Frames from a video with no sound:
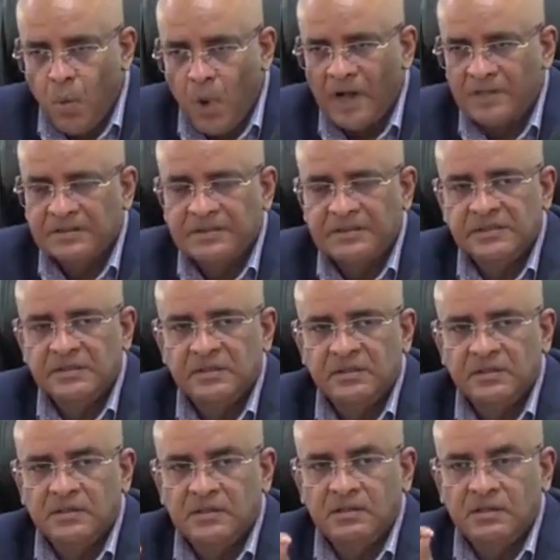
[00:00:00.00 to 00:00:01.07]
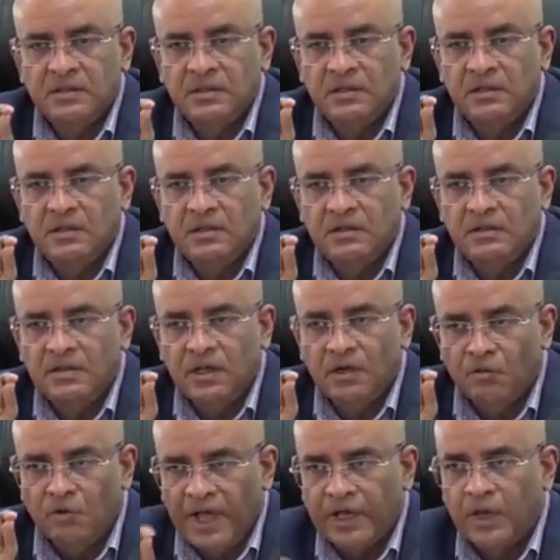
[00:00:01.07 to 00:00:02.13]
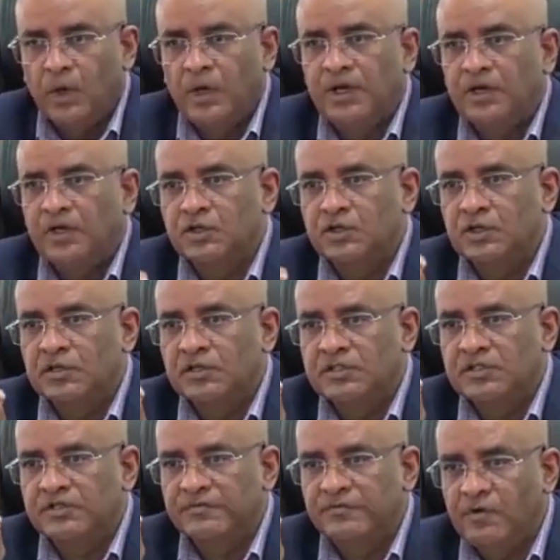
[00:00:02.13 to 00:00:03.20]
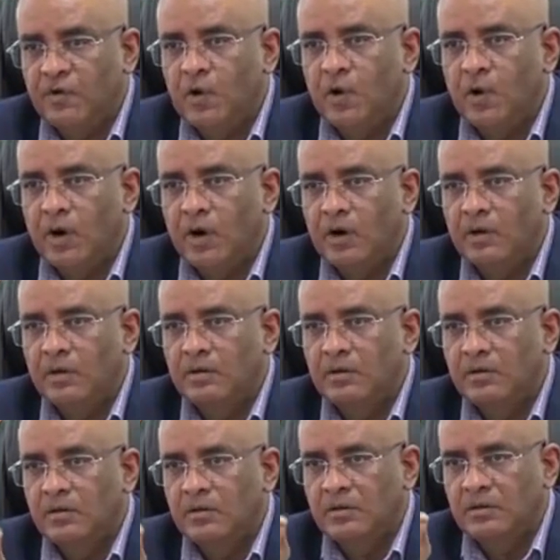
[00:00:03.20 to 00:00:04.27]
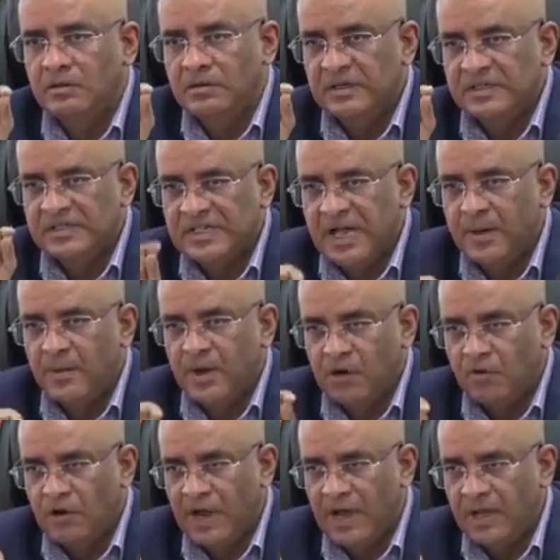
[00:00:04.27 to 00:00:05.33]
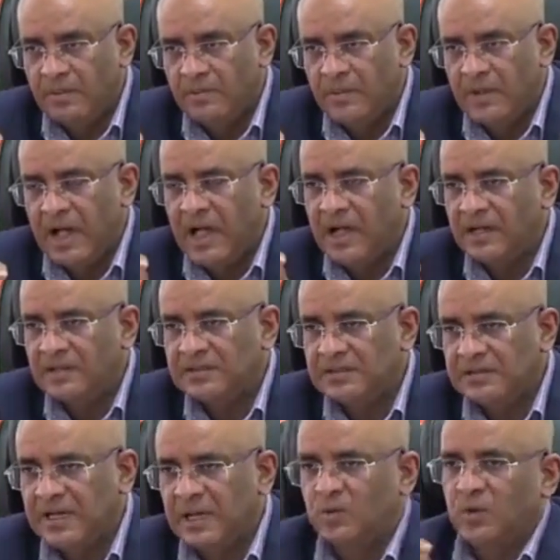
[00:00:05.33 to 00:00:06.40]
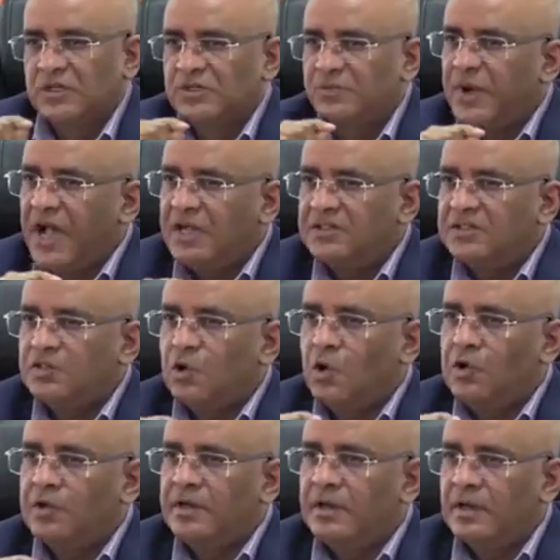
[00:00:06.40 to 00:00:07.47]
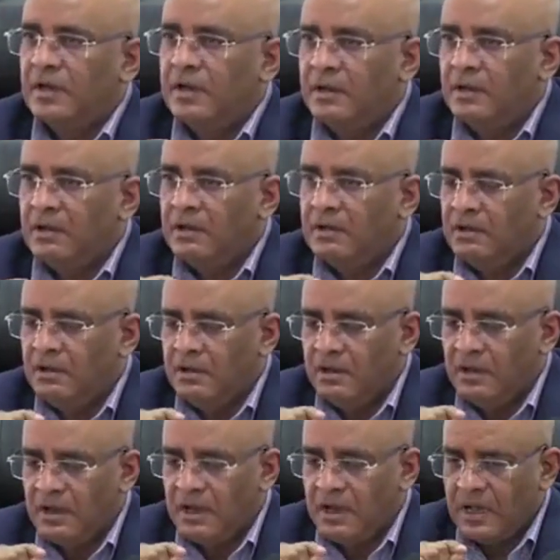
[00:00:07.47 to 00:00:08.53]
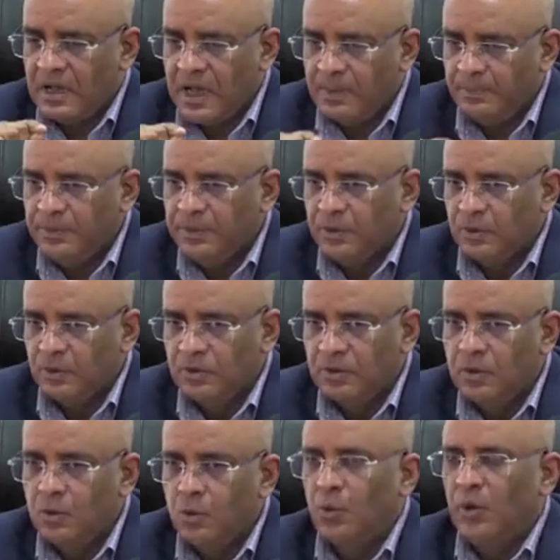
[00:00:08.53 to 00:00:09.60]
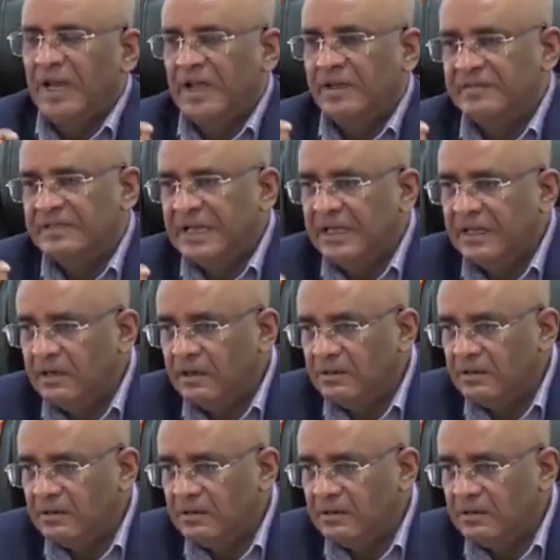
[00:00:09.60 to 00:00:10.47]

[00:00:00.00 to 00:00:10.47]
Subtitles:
what the regulations for the Cybercrime Act that was passed on the APNU would entail.